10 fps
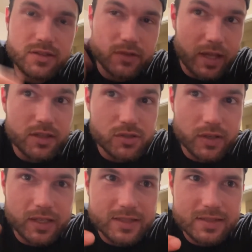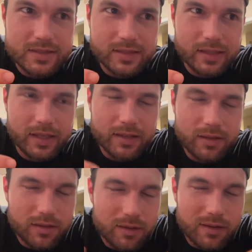So now the trick is to like,
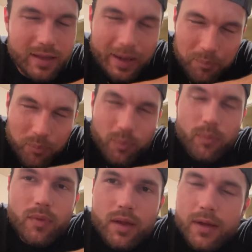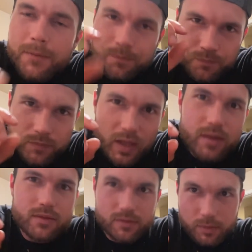
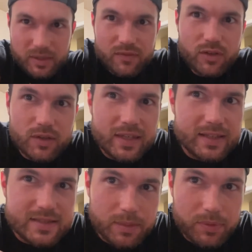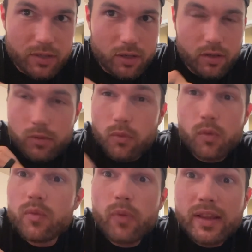let me give you a key tip here on
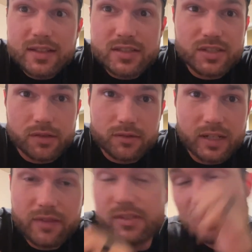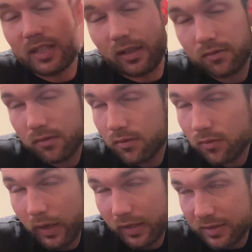weight loss in general. Not even just like
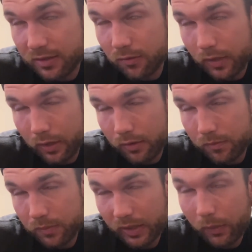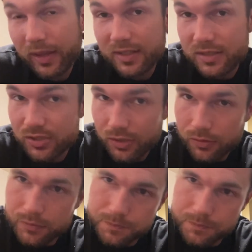weight loss as a runner, but like weight loss in general.